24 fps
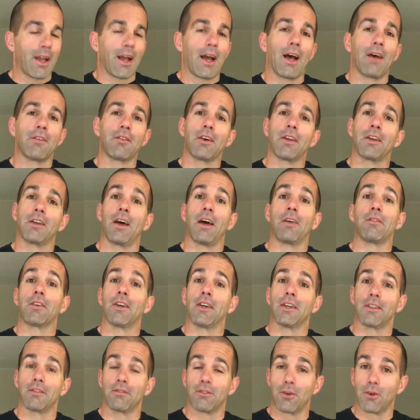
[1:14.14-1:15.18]
I've
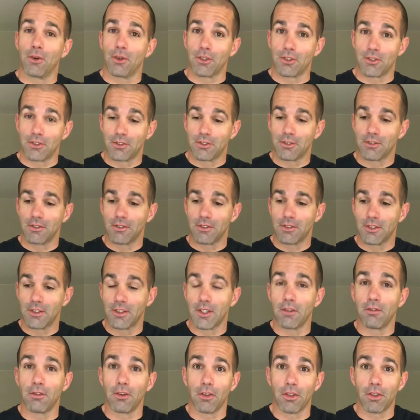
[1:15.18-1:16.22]
got, of course,
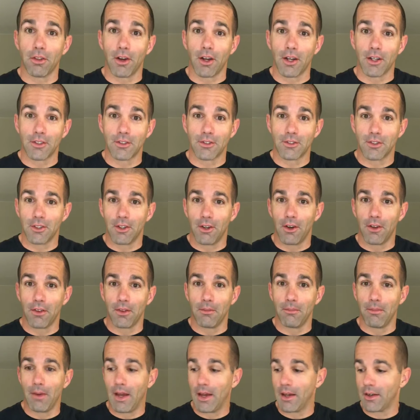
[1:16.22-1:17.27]
several thoughts on the
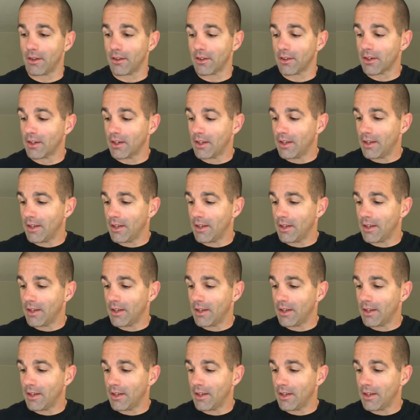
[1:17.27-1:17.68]
matter.